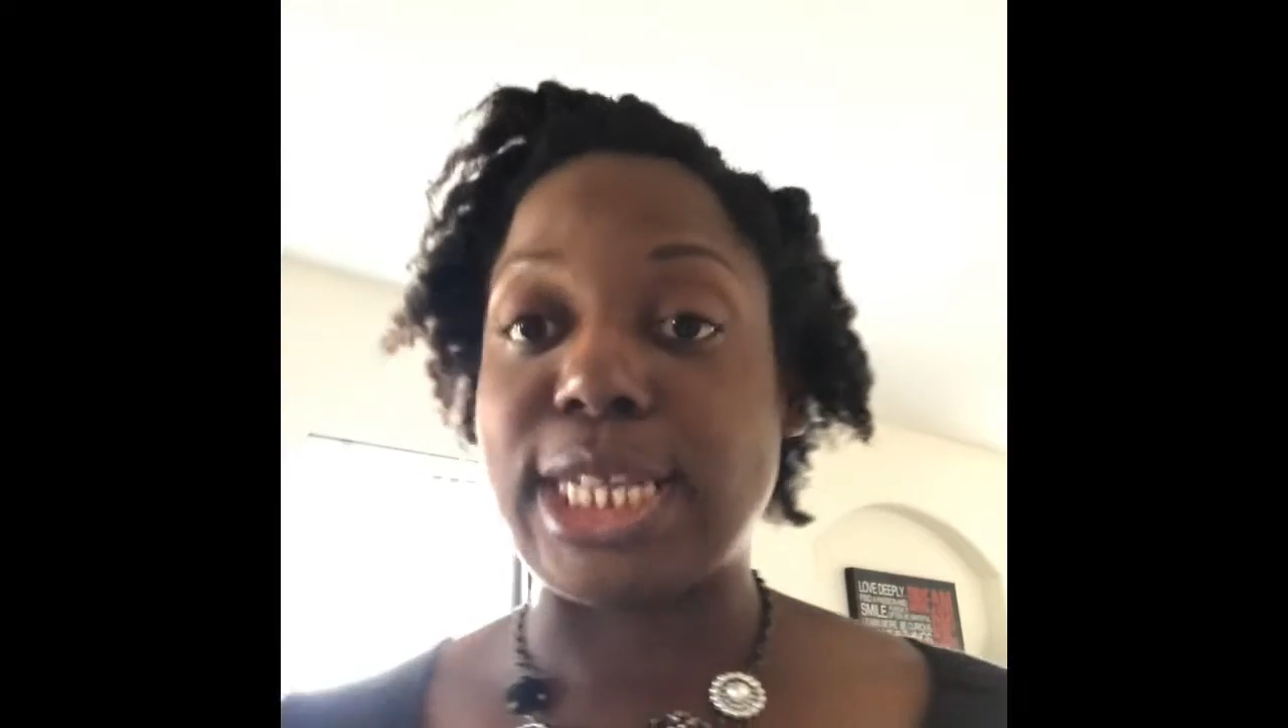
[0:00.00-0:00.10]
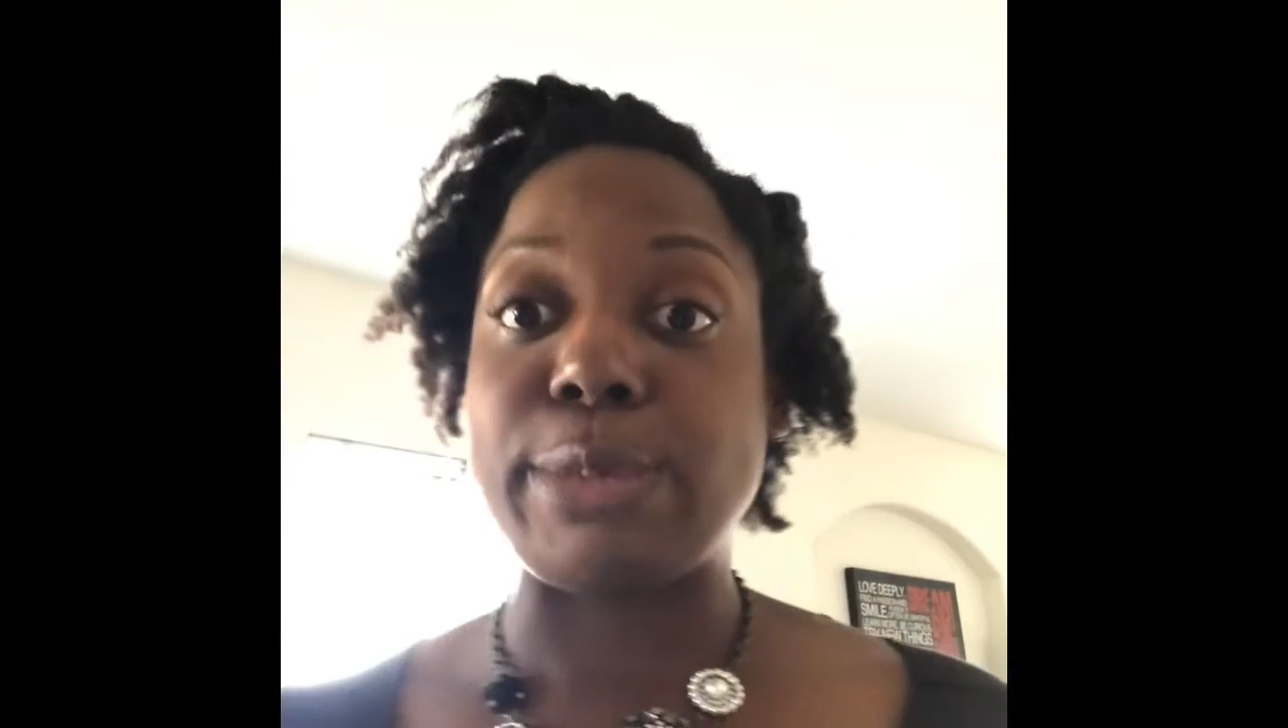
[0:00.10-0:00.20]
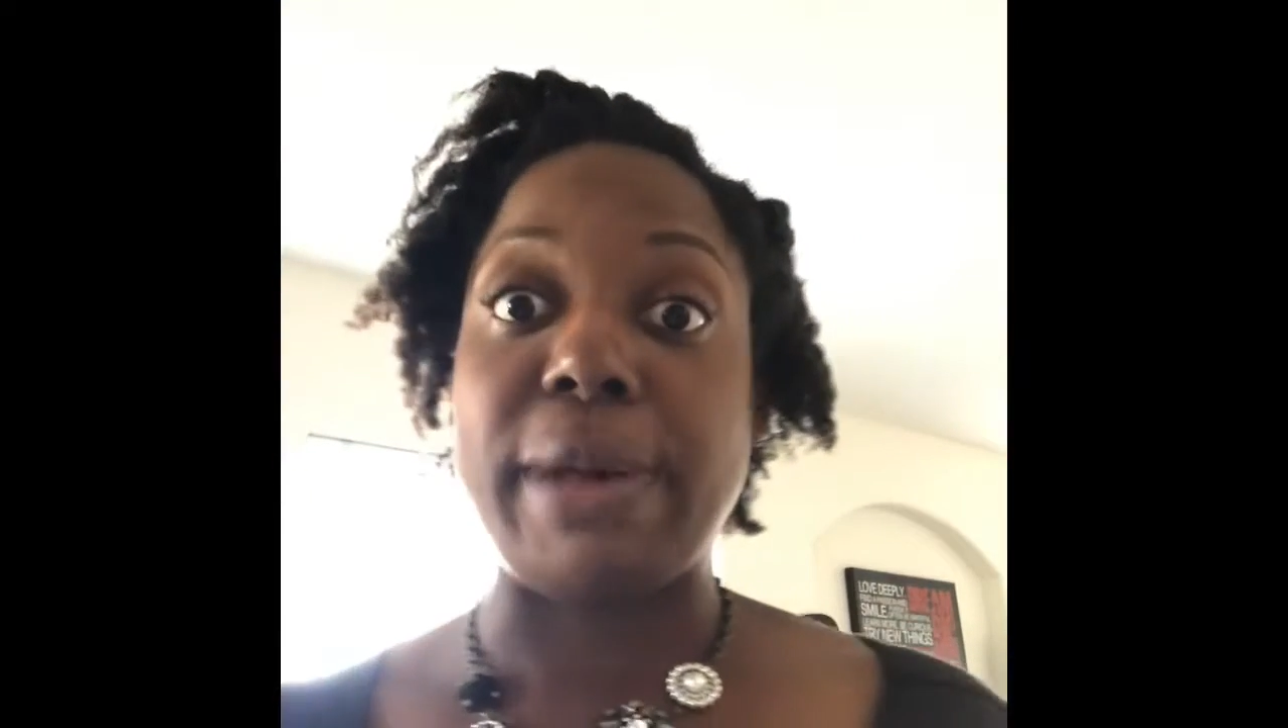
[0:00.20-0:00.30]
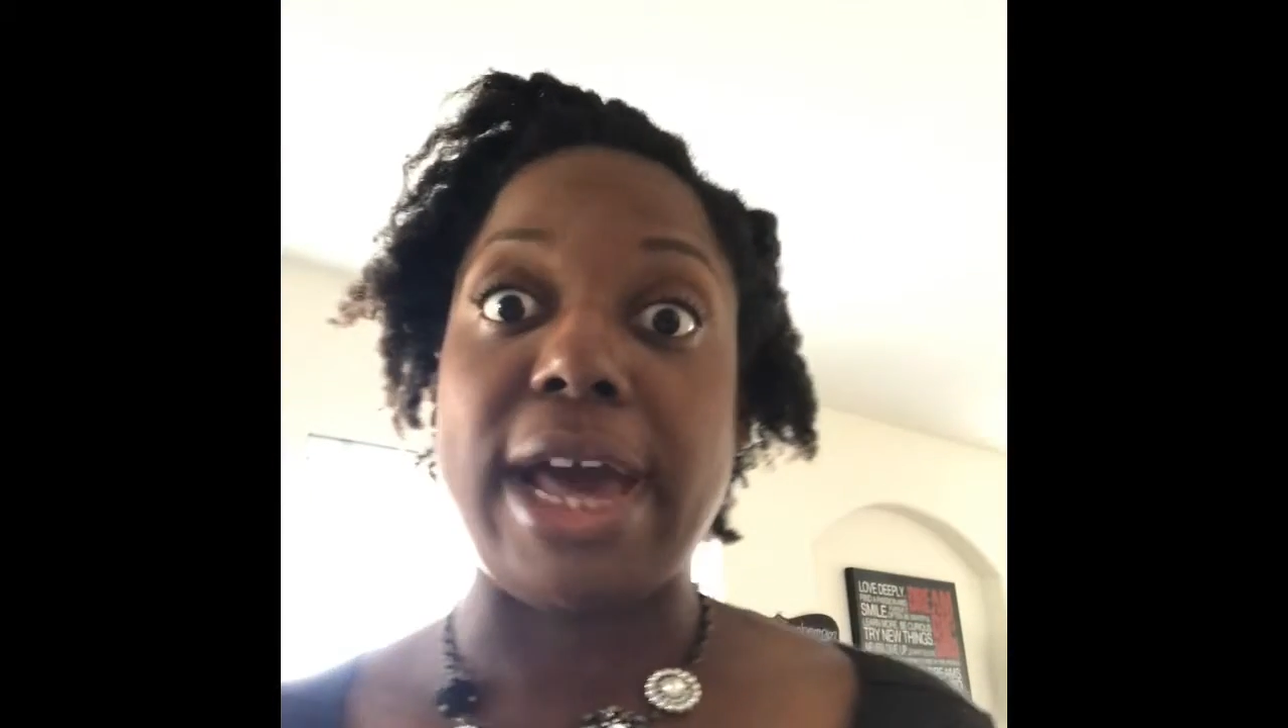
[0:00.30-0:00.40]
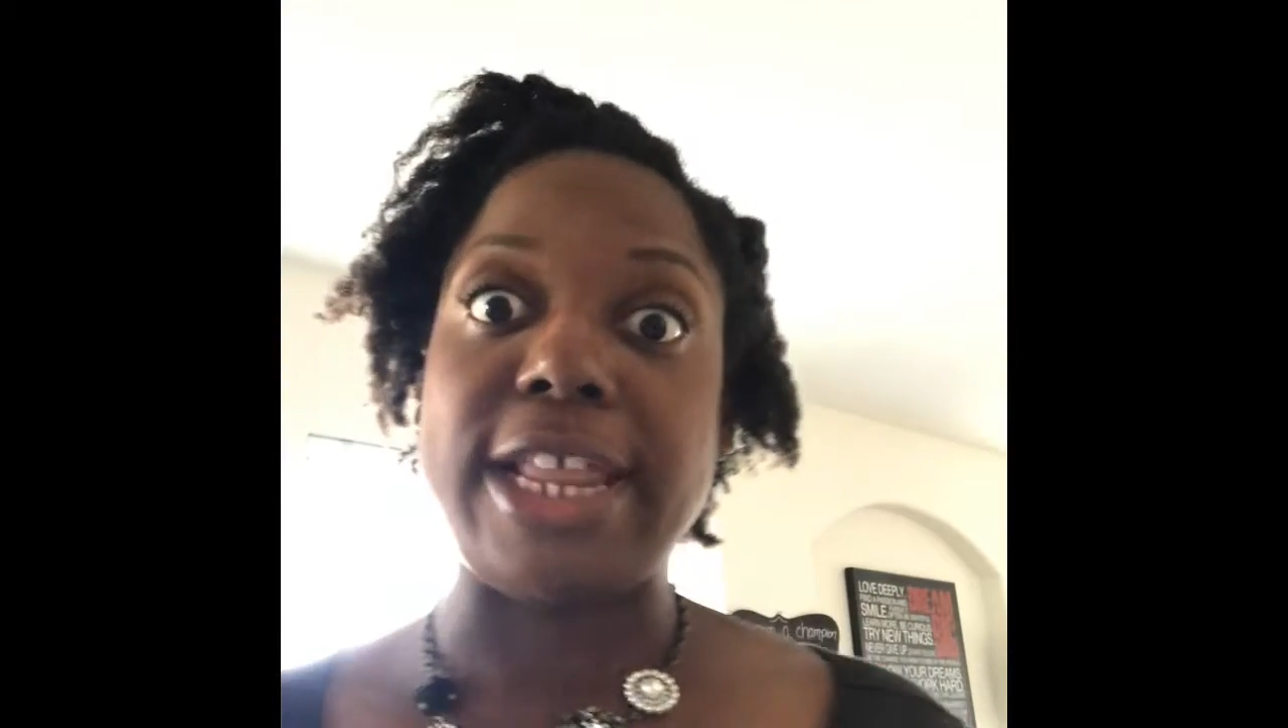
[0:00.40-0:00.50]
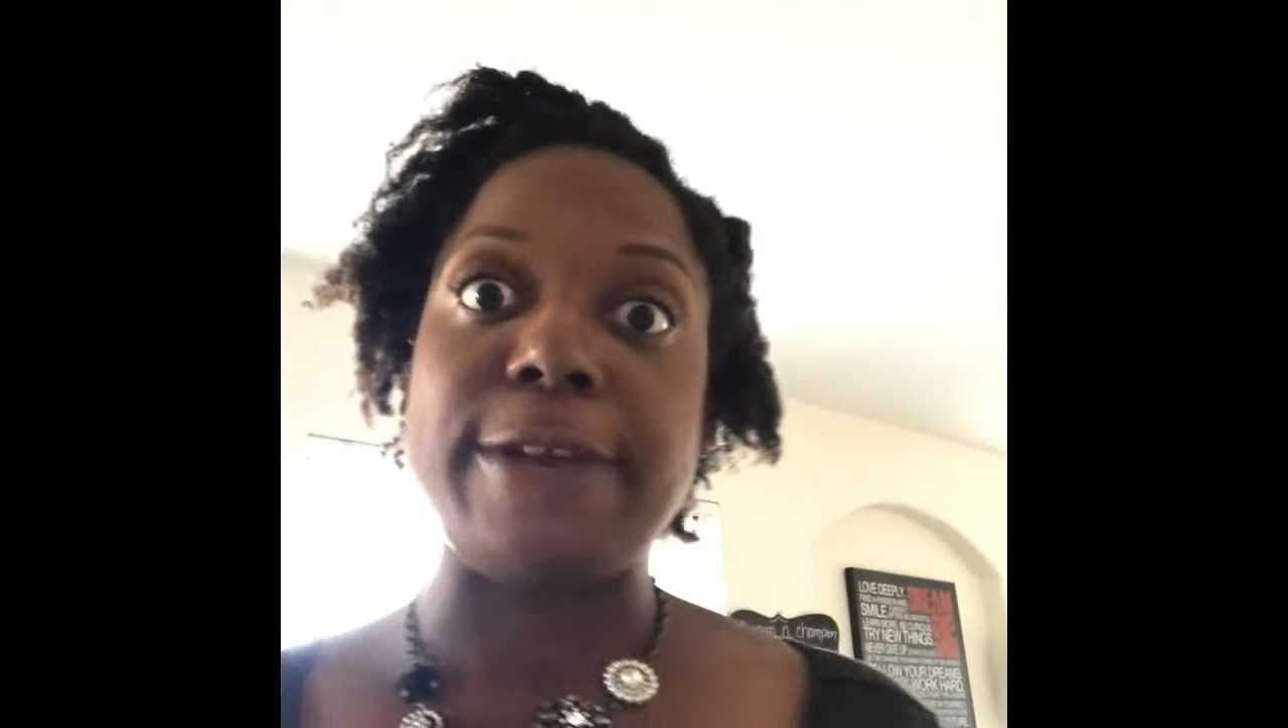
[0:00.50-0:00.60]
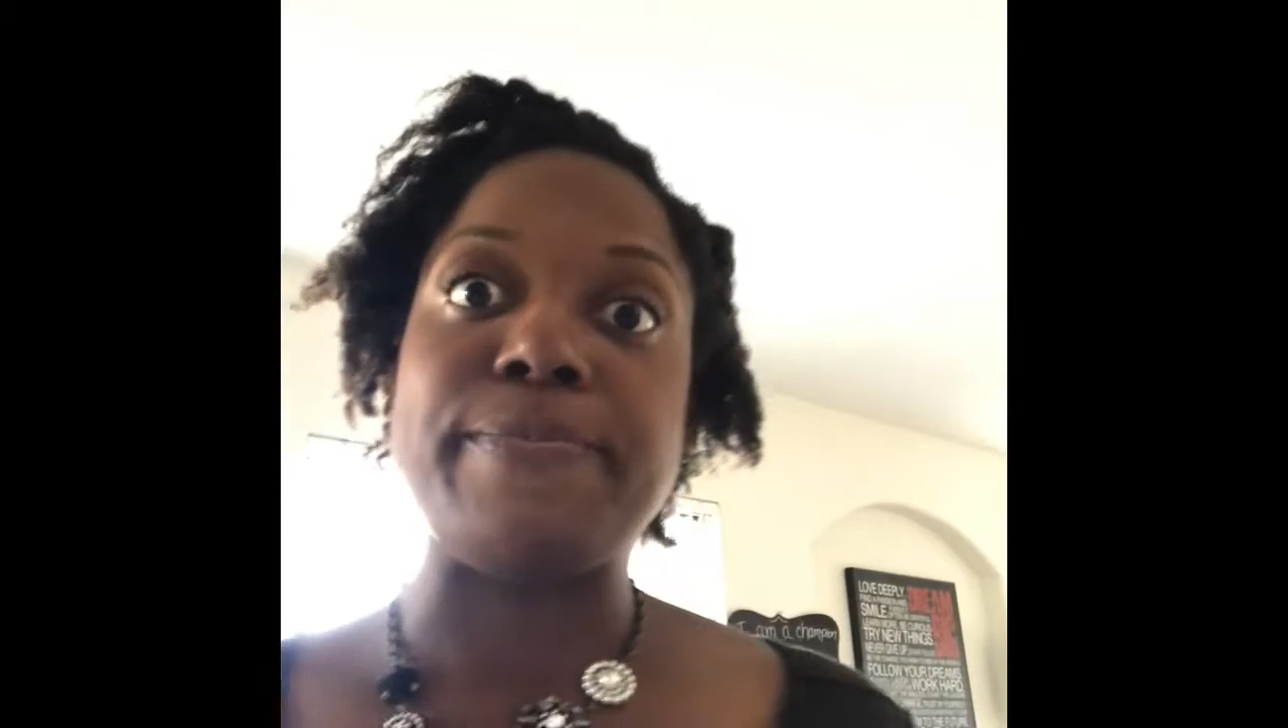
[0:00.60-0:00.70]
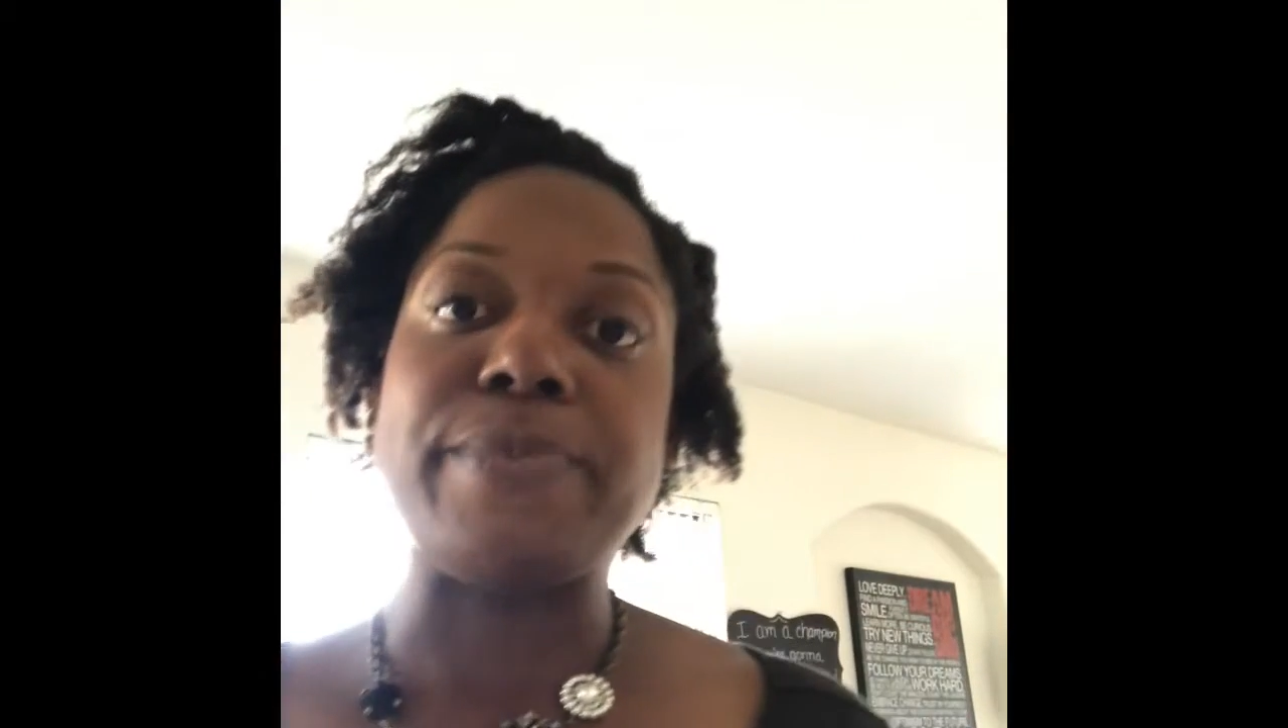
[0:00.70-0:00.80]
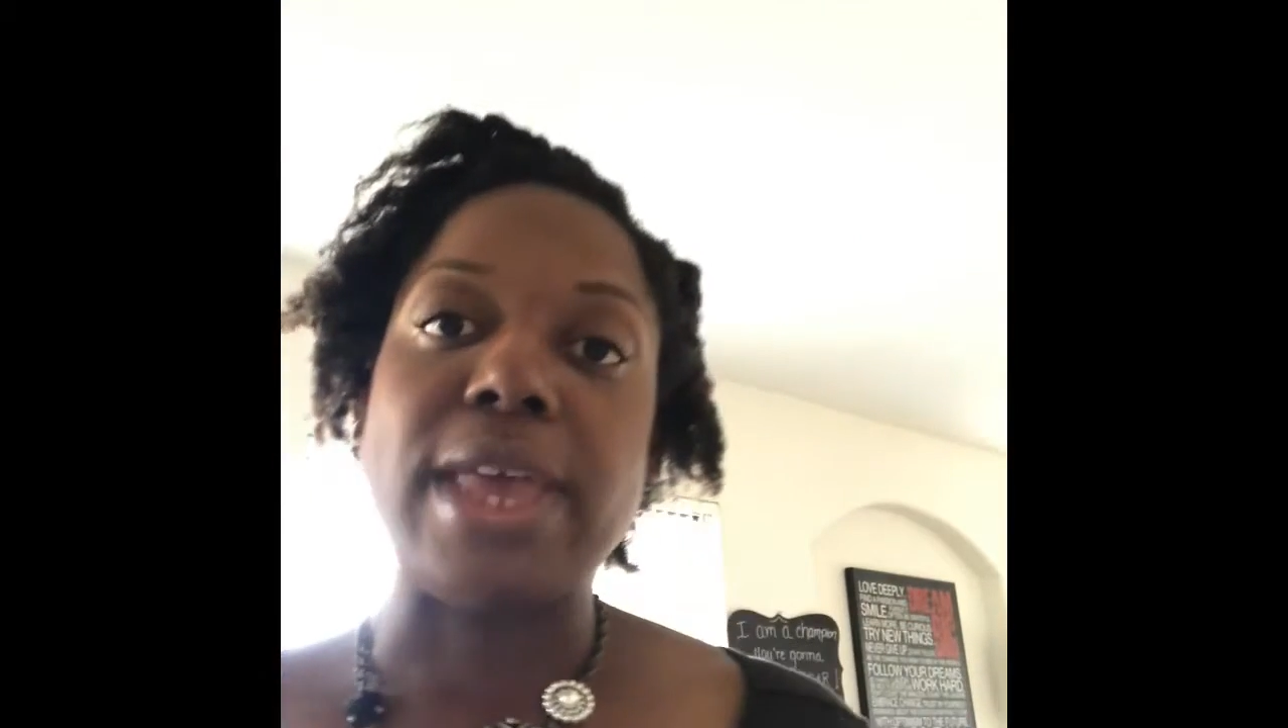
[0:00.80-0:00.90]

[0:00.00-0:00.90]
his body.